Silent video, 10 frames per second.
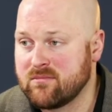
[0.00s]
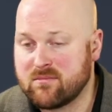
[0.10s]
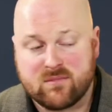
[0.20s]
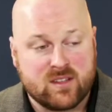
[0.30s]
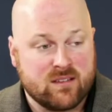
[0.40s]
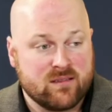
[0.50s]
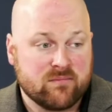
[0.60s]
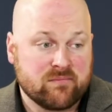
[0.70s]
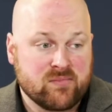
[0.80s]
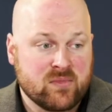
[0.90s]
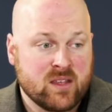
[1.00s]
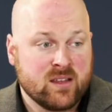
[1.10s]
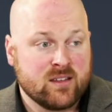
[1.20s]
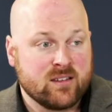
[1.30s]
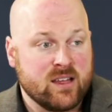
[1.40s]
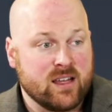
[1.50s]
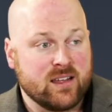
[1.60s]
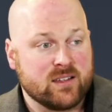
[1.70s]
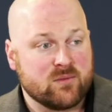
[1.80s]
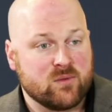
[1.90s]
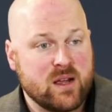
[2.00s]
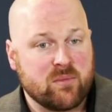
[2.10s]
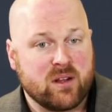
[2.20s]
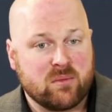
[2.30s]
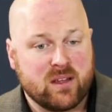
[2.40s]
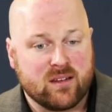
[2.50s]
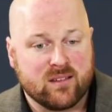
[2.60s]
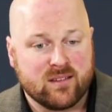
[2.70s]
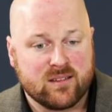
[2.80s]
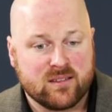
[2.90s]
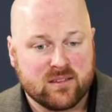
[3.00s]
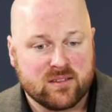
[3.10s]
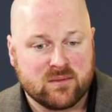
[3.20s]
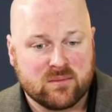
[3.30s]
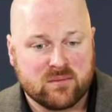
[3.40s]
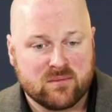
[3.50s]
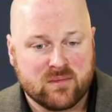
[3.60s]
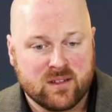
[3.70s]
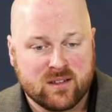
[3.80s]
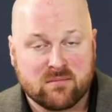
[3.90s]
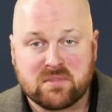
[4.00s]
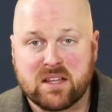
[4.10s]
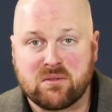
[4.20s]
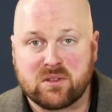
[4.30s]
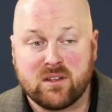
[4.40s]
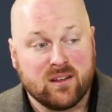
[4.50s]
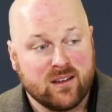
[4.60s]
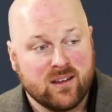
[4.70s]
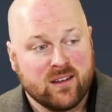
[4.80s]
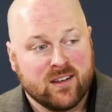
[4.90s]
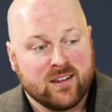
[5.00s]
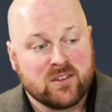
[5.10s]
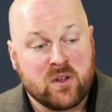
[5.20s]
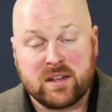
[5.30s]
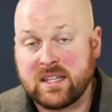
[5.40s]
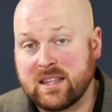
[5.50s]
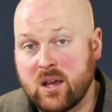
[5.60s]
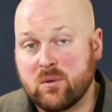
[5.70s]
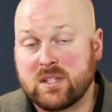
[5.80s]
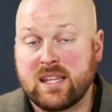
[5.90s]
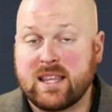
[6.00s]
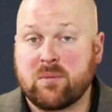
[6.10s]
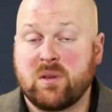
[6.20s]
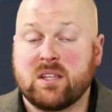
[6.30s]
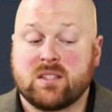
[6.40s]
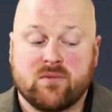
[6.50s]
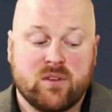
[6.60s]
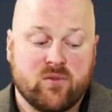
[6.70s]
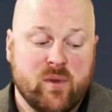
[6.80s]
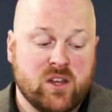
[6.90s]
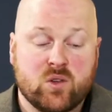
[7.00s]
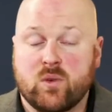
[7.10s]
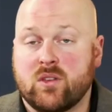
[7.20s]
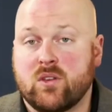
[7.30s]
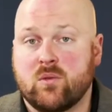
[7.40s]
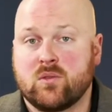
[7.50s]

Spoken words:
So, yeah, guys, we'll wrap it up then. Sounds good. So yeah, take that piece of information with you.